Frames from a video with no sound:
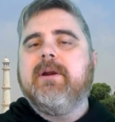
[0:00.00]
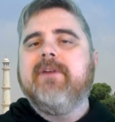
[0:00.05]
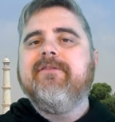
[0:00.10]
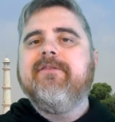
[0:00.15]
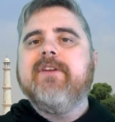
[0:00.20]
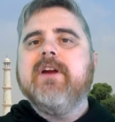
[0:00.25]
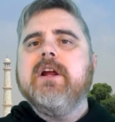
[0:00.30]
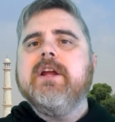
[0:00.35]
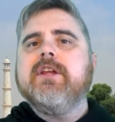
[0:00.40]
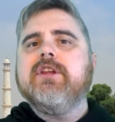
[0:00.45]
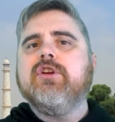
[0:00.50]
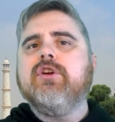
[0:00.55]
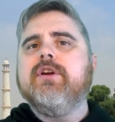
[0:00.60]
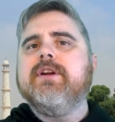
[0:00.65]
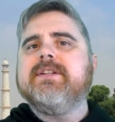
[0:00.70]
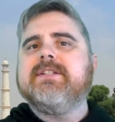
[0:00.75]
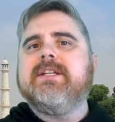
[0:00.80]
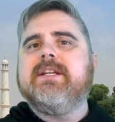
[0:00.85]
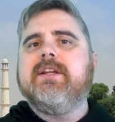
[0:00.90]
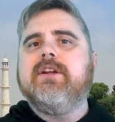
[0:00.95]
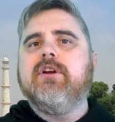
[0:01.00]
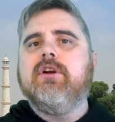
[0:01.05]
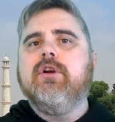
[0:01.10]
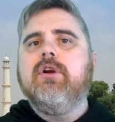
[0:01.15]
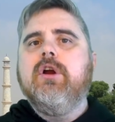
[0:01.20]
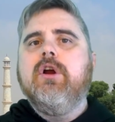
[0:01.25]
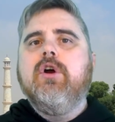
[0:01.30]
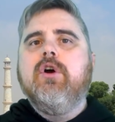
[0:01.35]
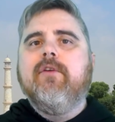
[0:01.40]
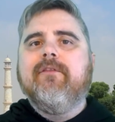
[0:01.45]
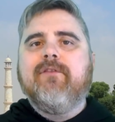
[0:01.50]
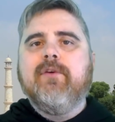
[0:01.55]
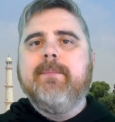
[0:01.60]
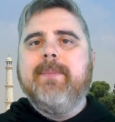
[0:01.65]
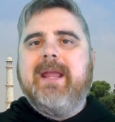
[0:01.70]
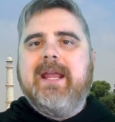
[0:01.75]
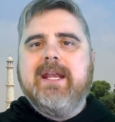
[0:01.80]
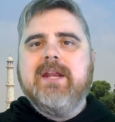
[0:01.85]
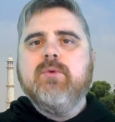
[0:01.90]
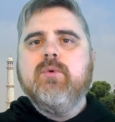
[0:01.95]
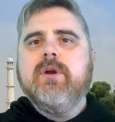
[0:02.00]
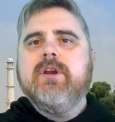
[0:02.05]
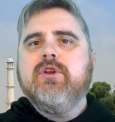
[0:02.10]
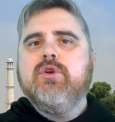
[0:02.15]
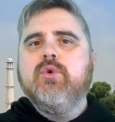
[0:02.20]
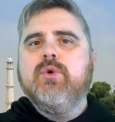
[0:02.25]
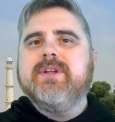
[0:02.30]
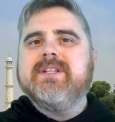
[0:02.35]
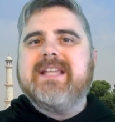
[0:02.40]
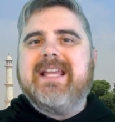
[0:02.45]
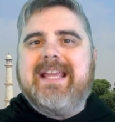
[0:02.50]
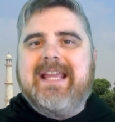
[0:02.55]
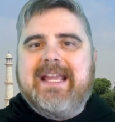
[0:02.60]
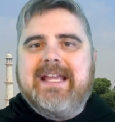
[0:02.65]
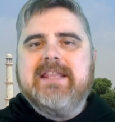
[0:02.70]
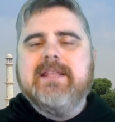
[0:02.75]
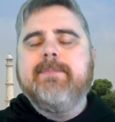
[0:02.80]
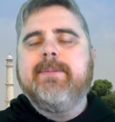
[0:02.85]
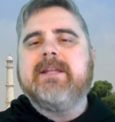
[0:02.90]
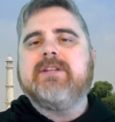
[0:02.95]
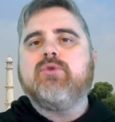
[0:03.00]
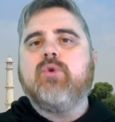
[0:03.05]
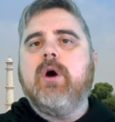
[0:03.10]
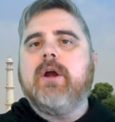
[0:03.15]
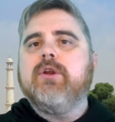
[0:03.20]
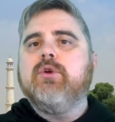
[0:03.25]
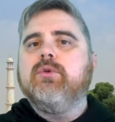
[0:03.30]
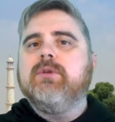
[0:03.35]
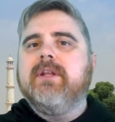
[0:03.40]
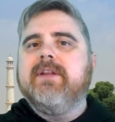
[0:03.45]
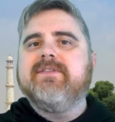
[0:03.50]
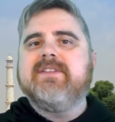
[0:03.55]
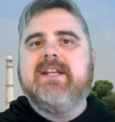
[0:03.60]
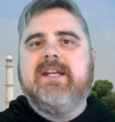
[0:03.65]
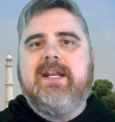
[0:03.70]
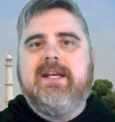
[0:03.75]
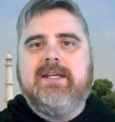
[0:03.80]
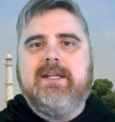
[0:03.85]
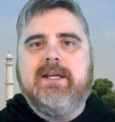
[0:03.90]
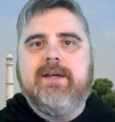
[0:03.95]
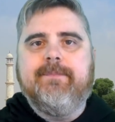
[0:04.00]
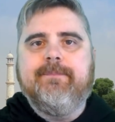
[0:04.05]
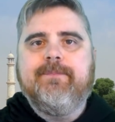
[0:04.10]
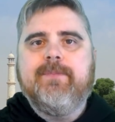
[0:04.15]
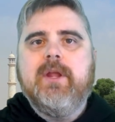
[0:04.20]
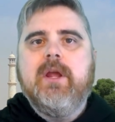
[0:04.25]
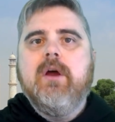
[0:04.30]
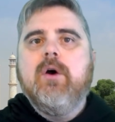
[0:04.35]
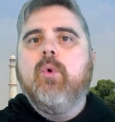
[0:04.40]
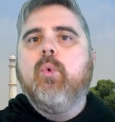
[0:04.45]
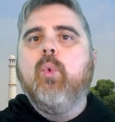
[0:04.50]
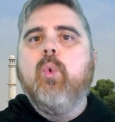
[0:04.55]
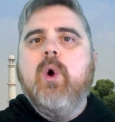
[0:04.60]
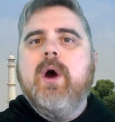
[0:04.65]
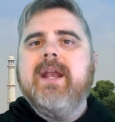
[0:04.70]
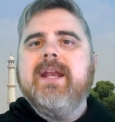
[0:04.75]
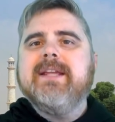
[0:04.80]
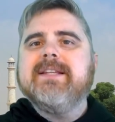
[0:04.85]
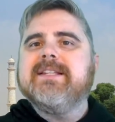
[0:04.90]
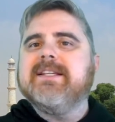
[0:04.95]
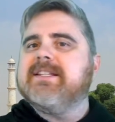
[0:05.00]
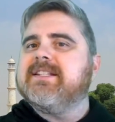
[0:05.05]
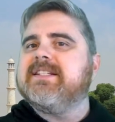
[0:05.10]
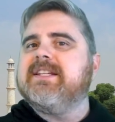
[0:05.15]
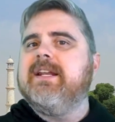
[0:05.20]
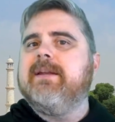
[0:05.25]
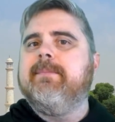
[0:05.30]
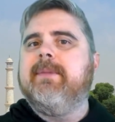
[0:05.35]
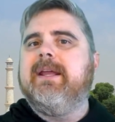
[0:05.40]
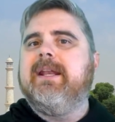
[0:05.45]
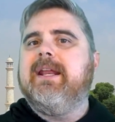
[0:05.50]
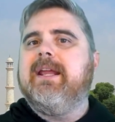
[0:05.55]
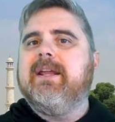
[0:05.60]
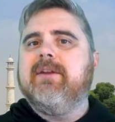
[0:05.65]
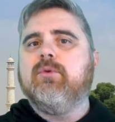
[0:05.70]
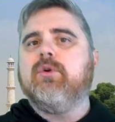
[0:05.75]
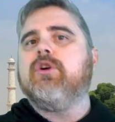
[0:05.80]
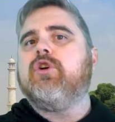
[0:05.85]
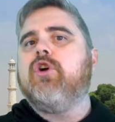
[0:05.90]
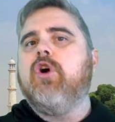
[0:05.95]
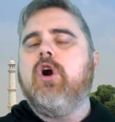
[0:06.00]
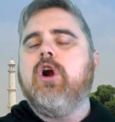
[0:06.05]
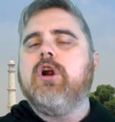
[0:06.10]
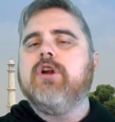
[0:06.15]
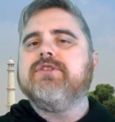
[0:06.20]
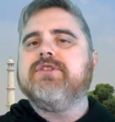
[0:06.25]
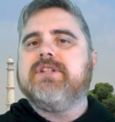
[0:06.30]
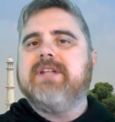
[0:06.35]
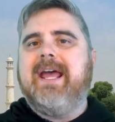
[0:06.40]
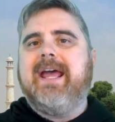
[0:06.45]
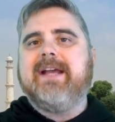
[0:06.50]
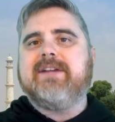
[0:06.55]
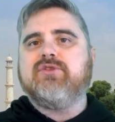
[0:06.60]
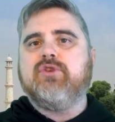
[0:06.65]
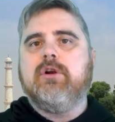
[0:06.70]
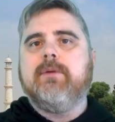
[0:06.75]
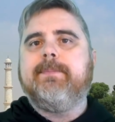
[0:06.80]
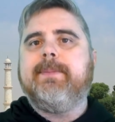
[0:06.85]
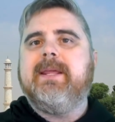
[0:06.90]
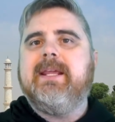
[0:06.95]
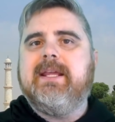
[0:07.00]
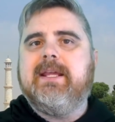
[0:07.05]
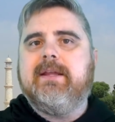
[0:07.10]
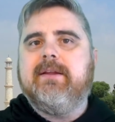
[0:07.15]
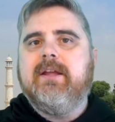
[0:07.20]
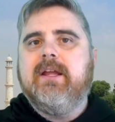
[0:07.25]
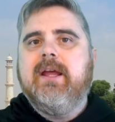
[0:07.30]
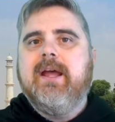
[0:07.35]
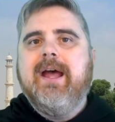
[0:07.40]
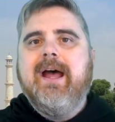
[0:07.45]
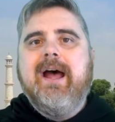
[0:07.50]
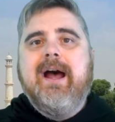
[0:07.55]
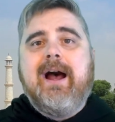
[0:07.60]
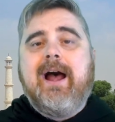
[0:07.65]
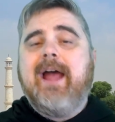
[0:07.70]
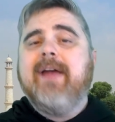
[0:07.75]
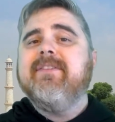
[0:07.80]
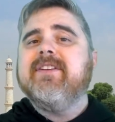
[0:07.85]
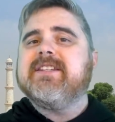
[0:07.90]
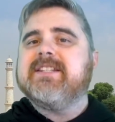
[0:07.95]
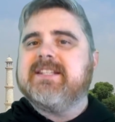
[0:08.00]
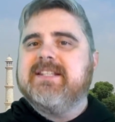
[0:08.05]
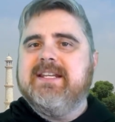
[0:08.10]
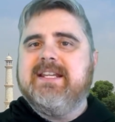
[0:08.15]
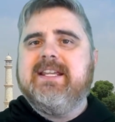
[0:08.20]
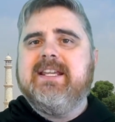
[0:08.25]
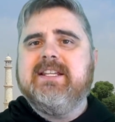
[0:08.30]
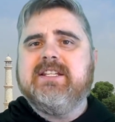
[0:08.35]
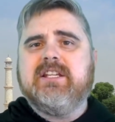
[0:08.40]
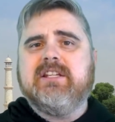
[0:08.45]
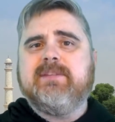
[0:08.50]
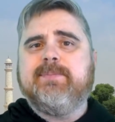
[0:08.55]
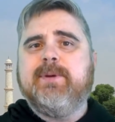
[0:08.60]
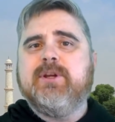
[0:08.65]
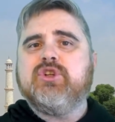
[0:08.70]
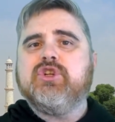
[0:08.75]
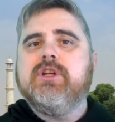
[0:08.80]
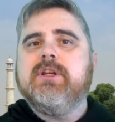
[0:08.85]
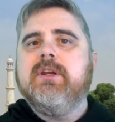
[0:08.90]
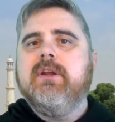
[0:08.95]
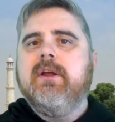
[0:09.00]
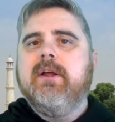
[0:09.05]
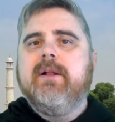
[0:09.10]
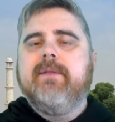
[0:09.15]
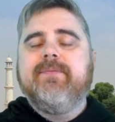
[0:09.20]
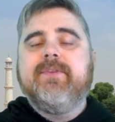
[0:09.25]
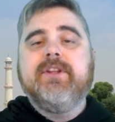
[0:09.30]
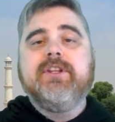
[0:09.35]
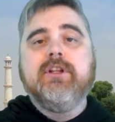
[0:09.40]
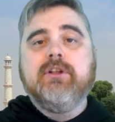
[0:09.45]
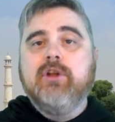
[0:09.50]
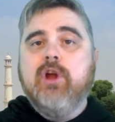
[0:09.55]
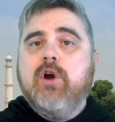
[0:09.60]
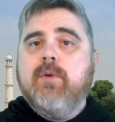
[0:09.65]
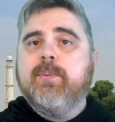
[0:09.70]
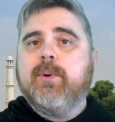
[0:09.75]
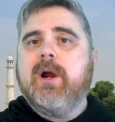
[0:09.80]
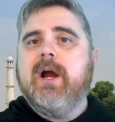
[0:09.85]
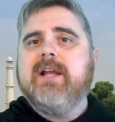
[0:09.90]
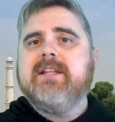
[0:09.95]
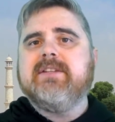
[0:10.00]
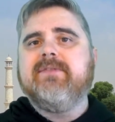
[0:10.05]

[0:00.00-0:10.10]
I'm very curious to hear from anyone who is in the BitSquad who lives in India what is the sentiment in regards to XRP? I have a sneaky suspicion that the low price